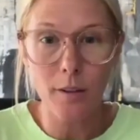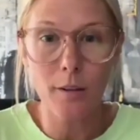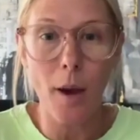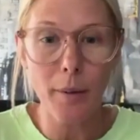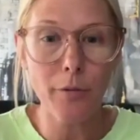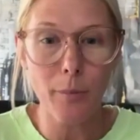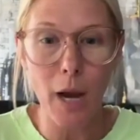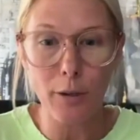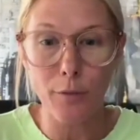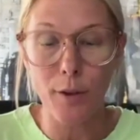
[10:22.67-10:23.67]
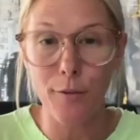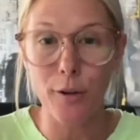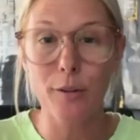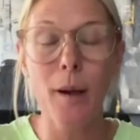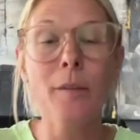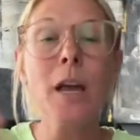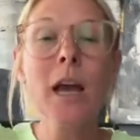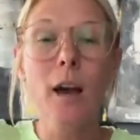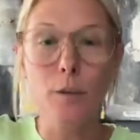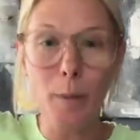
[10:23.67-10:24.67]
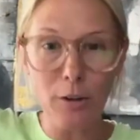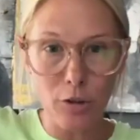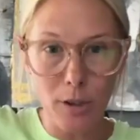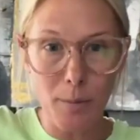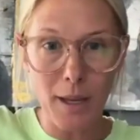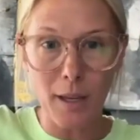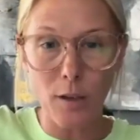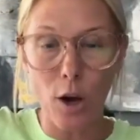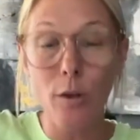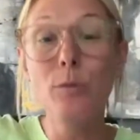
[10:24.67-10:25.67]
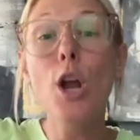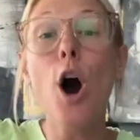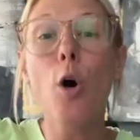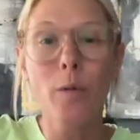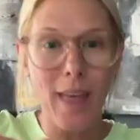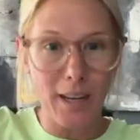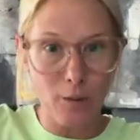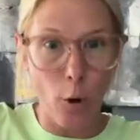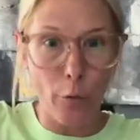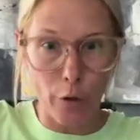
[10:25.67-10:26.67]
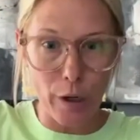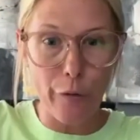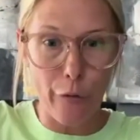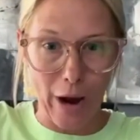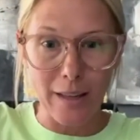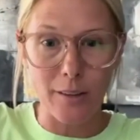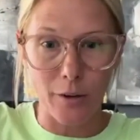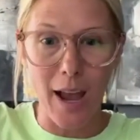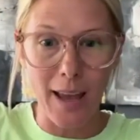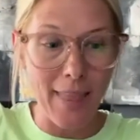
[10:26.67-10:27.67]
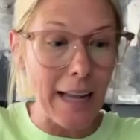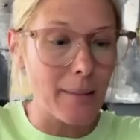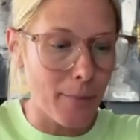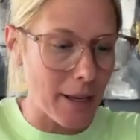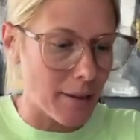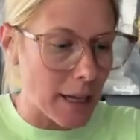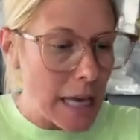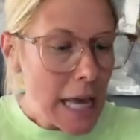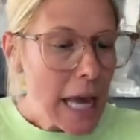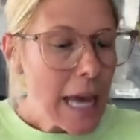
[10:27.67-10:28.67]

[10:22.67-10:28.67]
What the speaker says: This is coming from Dr. Fifi herself, especially being known that it's over in France, okay? That's amazing.